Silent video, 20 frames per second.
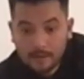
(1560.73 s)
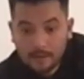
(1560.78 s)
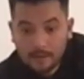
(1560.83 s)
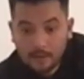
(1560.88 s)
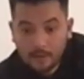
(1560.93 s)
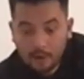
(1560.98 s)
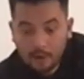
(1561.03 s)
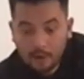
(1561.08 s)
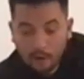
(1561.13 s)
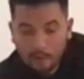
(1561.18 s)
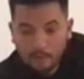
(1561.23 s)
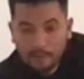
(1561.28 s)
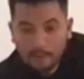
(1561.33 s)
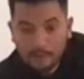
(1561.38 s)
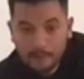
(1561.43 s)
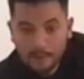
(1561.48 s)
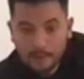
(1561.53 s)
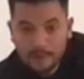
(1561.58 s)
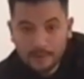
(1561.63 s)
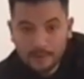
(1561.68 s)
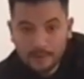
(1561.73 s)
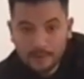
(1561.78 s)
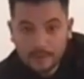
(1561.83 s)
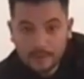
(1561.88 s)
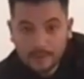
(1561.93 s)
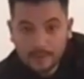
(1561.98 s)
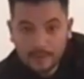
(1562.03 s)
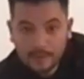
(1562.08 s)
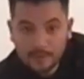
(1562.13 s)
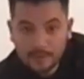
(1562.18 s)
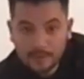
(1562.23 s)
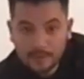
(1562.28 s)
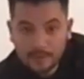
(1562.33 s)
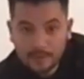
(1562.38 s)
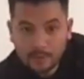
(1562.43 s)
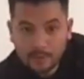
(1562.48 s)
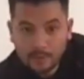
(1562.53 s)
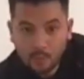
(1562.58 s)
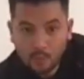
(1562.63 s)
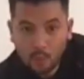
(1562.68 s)
confidence is
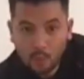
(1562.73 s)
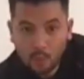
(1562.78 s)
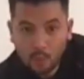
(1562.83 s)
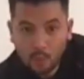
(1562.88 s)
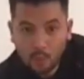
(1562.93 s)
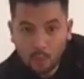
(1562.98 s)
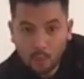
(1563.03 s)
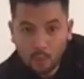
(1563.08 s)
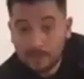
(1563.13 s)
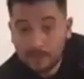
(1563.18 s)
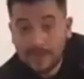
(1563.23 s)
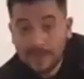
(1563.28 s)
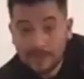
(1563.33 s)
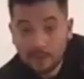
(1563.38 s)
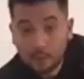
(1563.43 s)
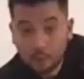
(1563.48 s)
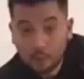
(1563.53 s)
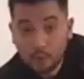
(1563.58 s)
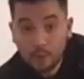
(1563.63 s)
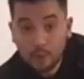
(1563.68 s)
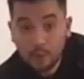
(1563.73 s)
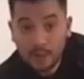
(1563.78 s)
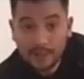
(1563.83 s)
what you need to play to a